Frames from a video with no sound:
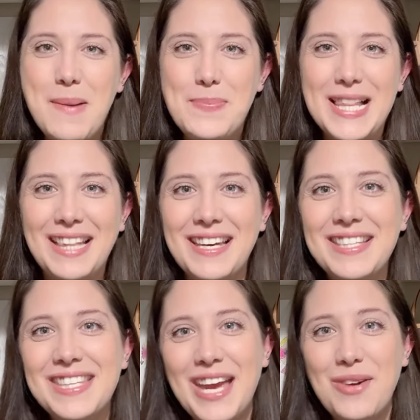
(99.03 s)

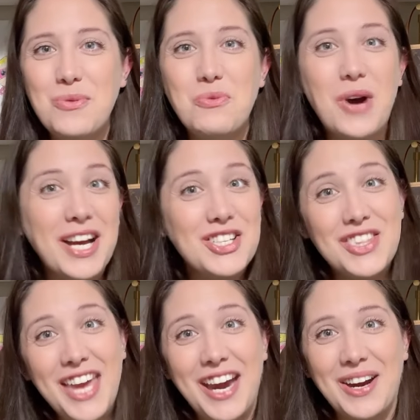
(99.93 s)
playlist and watch
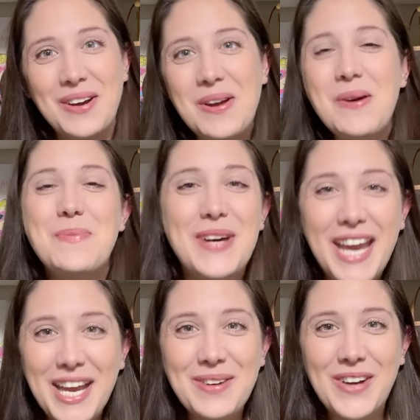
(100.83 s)
there. But
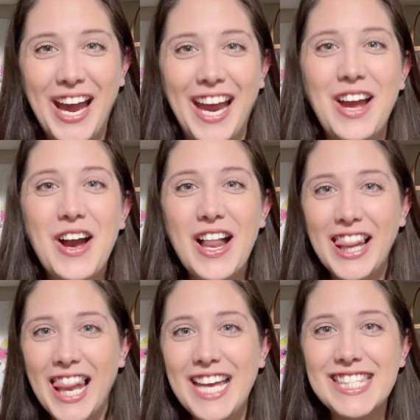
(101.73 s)
anyway,
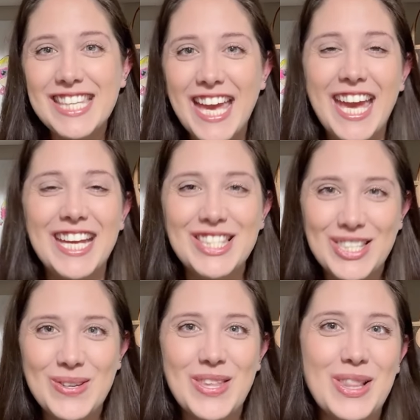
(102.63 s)
let's get
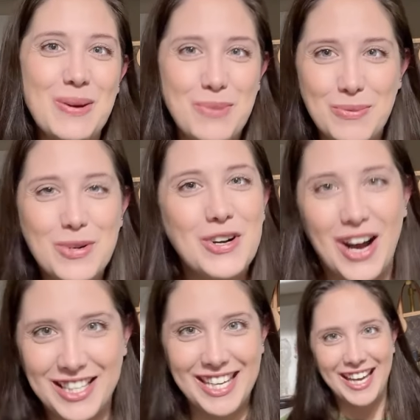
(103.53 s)
into the Labubu
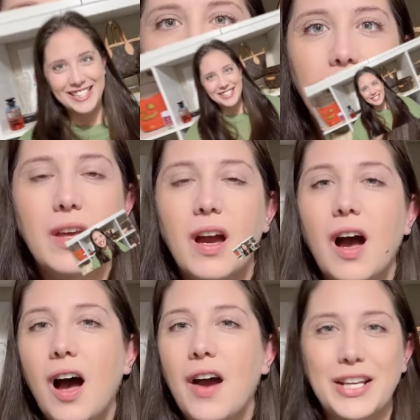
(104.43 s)
content.
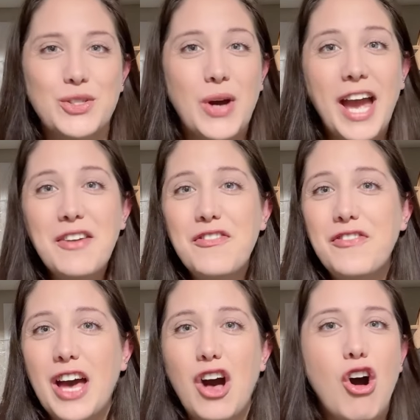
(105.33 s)
All right, so I
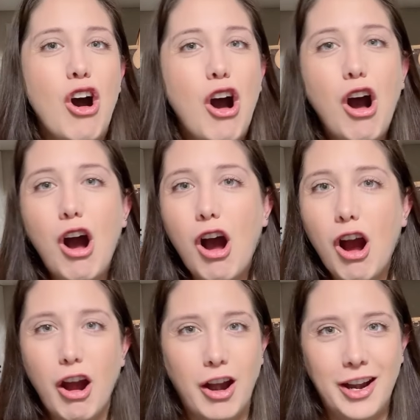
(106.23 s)
fell
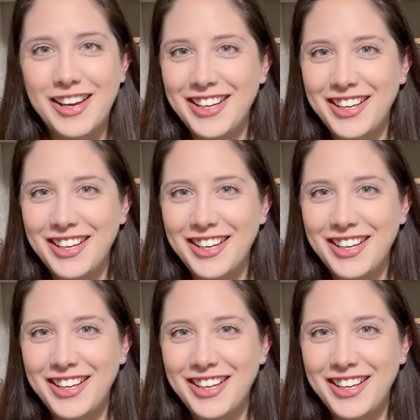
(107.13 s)
hard